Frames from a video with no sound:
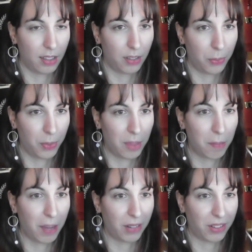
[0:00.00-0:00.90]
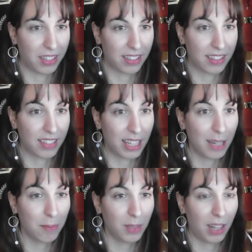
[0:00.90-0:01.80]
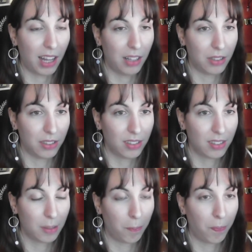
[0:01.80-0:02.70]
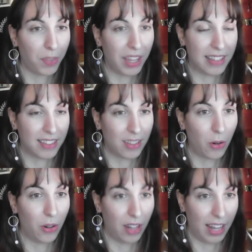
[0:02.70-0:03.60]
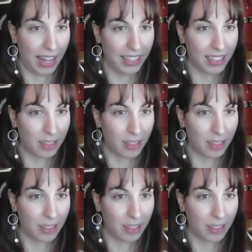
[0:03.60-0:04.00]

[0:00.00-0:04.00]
With the background, it's the same colors as her leg,